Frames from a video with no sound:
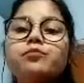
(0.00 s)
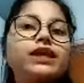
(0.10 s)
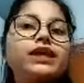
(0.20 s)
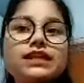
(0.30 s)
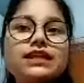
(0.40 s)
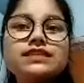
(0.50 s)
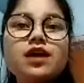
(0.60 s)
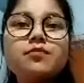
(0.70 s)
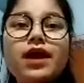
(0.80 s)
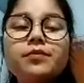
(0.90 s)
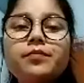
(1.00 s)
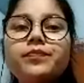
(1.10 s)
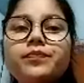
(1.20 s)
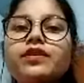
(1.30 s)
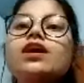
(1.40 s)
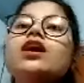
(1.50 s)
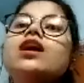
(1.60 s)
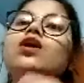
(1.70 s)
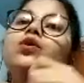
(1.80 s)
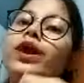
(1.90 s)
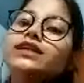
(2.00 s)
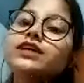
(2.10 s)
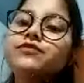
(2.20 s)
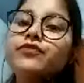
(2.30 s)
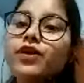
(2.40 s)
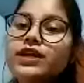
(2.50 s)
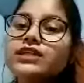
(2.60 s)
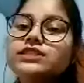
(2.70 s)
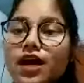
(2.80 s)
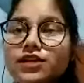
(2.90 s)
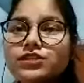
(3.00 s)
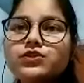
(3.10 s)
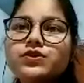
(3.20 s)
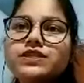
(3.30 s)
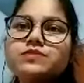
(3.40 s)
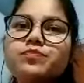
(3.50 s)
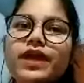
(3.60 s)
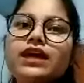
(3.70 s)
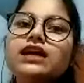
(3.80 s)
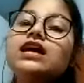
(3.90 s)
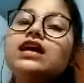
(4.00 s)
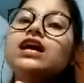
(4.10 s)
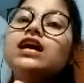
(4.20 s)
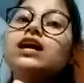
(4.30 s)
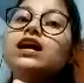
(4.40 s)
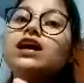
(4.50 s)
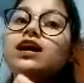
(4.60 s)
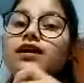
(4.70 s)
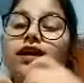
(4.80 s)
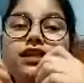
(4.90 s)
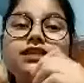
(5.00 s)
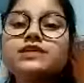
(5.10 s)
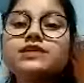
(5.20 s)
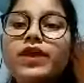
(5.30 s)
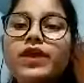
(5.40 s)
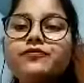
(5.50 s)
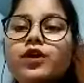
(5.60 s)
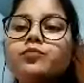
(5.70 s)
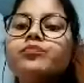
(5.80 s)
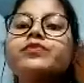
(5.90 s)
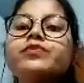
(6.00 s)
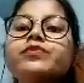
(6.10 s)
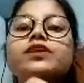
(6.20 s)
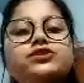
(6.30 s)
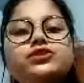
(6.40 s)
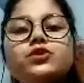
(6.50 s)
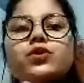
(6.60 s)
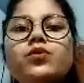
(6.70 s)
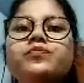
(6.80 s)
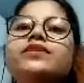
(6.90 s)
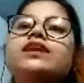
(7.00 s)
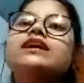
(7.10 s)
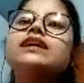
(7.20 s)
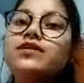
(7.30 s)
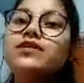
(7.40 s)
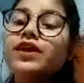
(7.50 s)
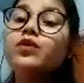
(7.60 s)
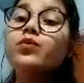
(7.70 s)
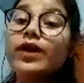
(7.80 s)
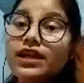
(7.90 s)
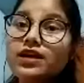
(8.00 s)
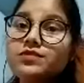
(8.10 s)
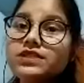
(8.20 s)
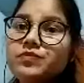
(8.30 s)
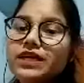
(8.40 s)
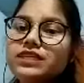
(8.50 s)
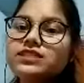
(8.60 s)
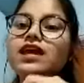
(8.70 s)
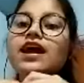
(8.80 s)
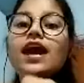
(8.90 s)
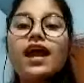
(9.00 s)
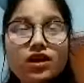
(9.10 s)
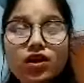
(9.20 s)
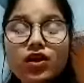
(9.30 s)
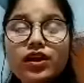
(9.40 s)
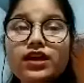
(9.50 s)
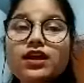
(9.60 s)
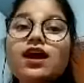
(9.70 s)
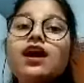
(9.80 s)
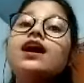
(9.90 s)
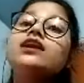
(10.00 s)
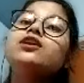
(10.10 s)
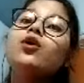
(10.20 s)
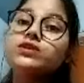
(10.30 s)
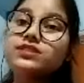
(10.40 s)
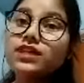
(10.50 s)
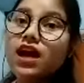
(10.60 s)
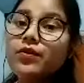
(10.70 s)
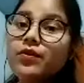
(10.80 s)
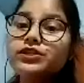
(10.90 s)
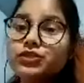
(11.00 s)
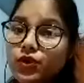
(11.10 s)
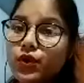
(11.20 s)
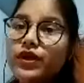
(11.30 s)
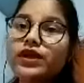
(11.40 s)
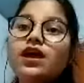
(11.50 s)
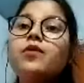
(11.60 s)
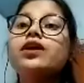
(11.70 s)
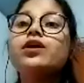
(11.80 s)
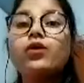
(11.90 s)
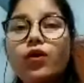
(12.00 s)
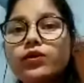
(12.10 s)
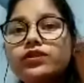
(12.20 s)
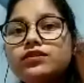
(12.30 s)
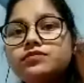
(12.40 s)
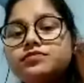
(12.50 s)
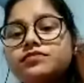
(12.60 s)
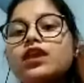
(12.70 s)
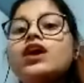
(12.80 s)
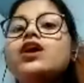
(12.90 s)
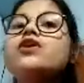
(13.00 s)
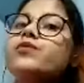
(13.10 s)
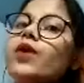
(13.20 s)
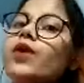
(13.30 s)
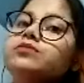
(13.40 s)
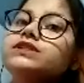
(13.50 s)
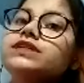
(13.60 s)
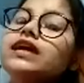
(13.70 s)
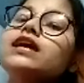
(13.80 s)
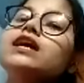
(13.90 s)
Minal sir ma'am, waiting for the chance to speak in this platform, to giving welcome speech, anchoring and hosting our show in our own, from the